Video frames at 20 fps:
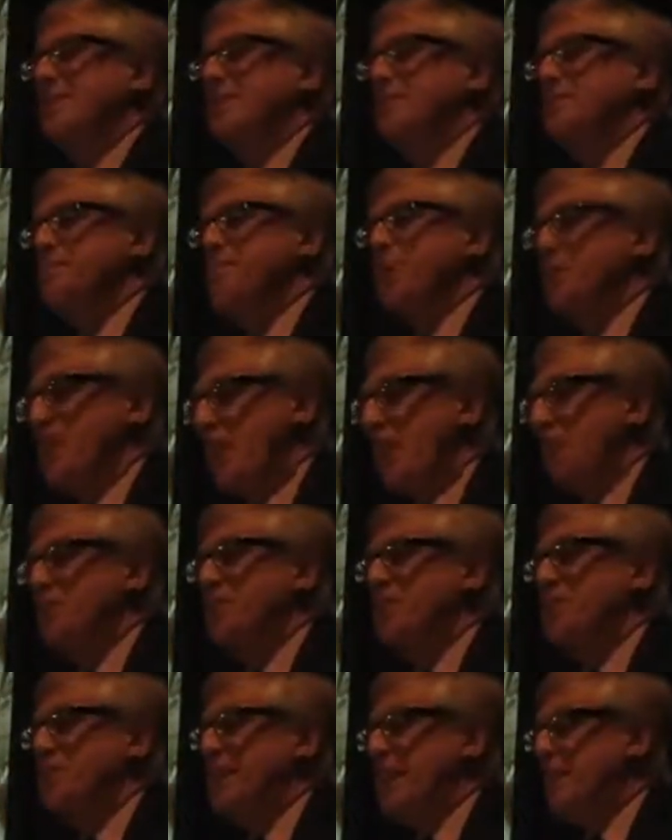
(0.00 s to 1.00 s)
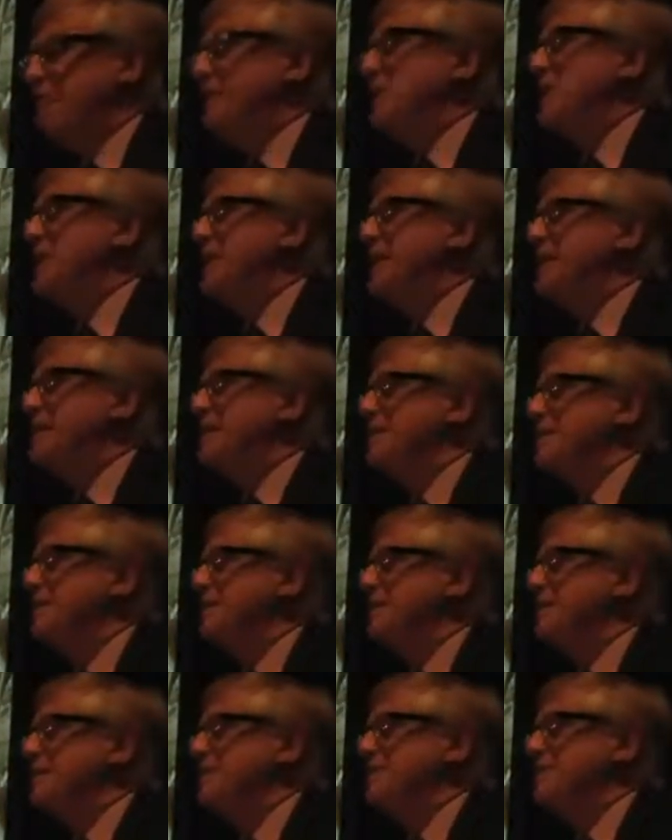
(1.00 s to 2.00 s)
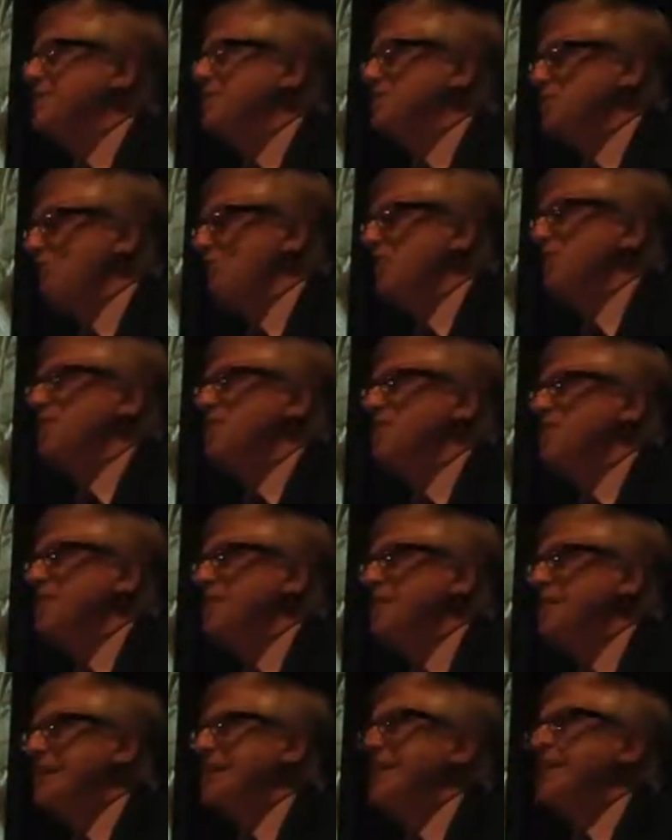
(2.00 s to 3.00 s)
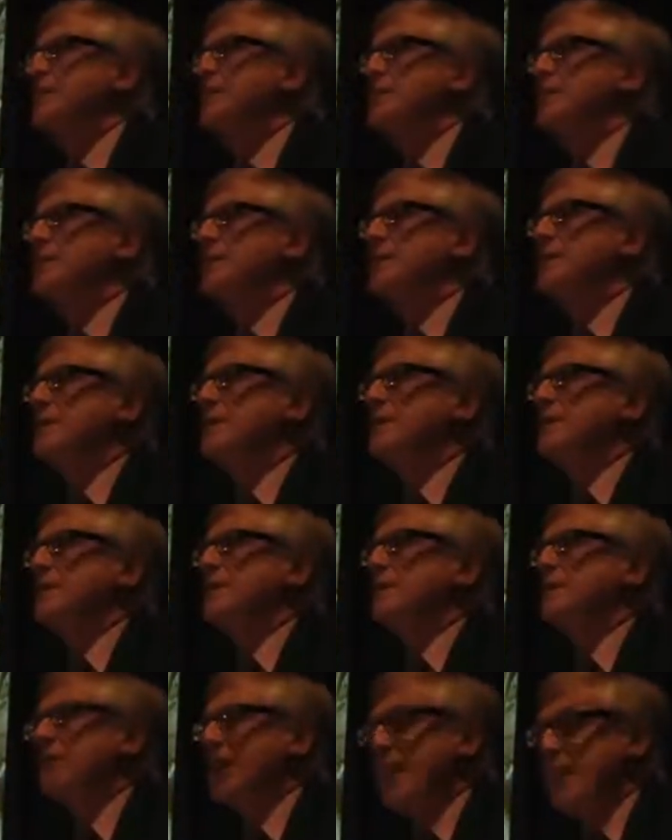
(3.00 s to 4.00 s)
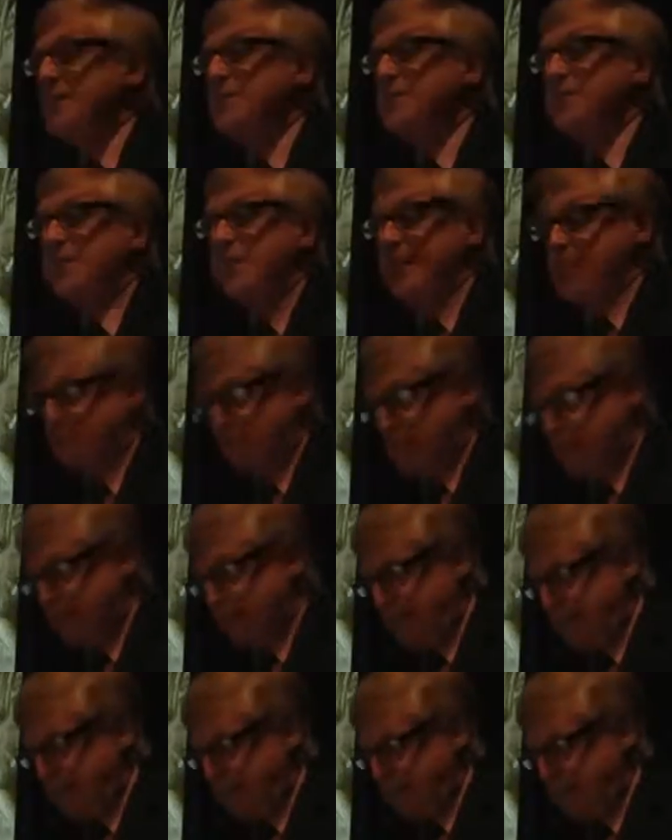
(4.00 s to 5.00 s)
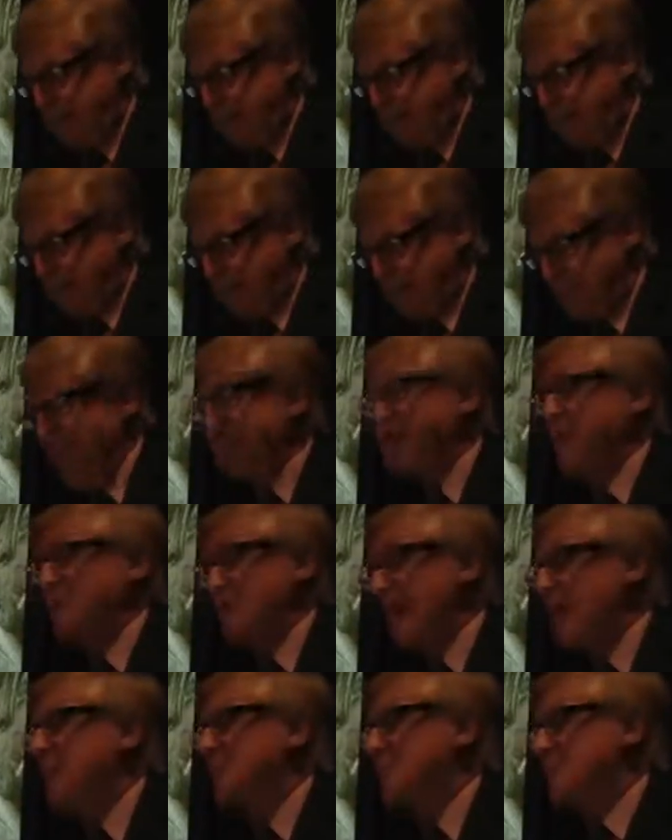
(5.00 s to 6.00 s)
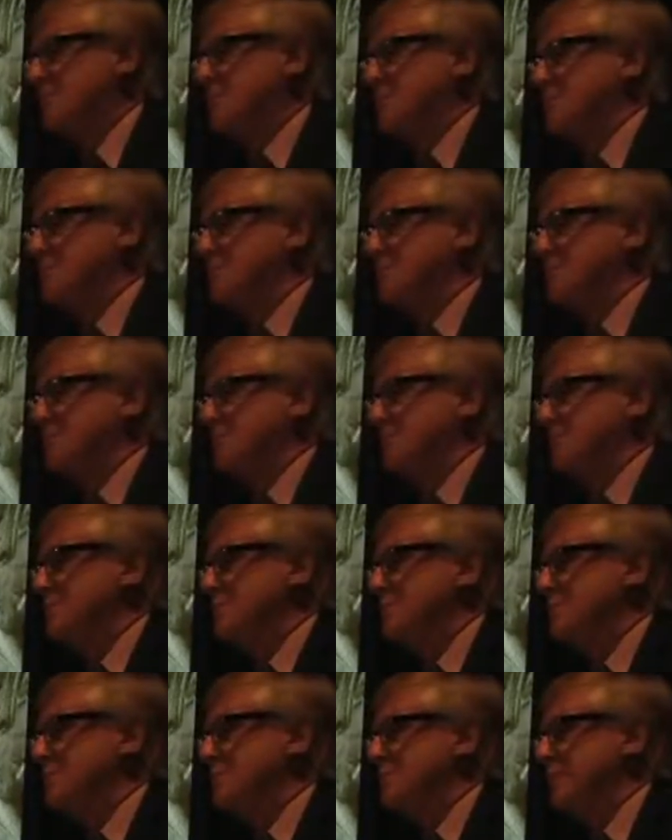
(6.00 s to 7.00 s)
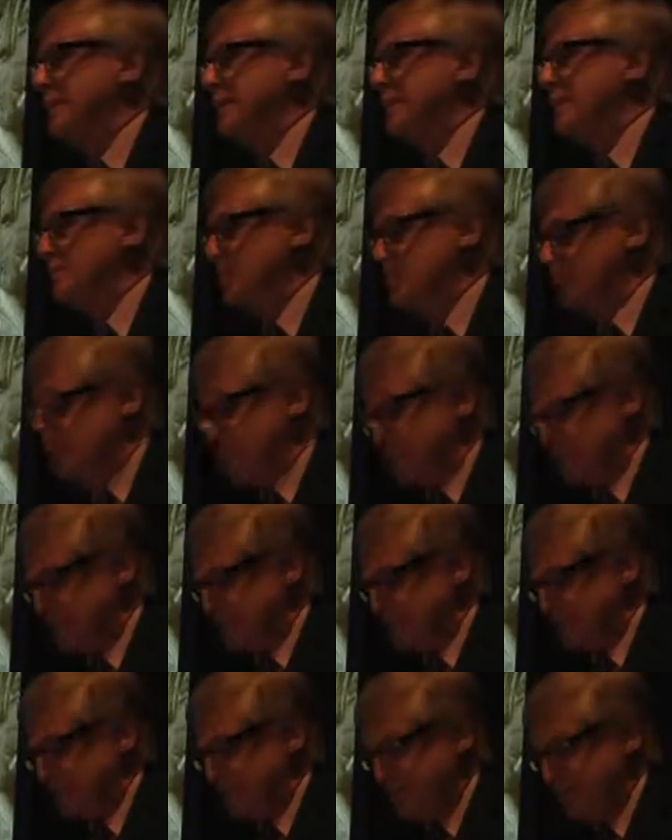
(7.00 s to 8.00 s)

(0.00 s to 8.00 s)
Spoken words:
that because it is an evergreen, it does not need to shed its leaves. It does, ladies and gentlemen.